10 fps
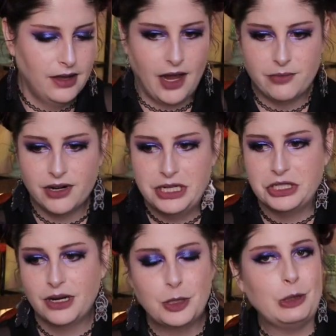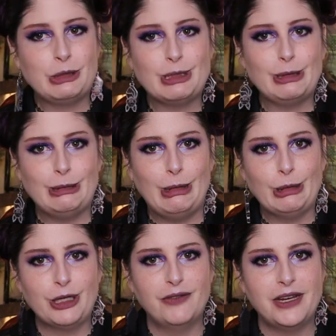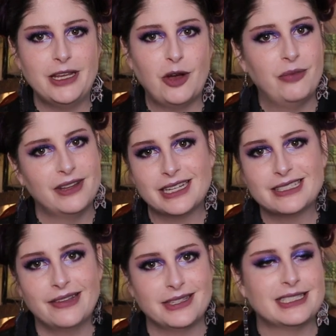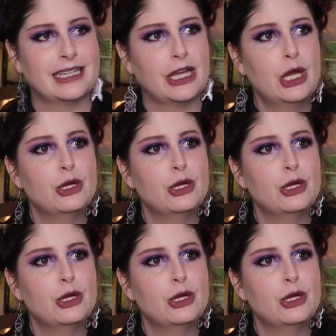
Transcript: I'm pretty sure, I know this is a longer video, but like I said, this is like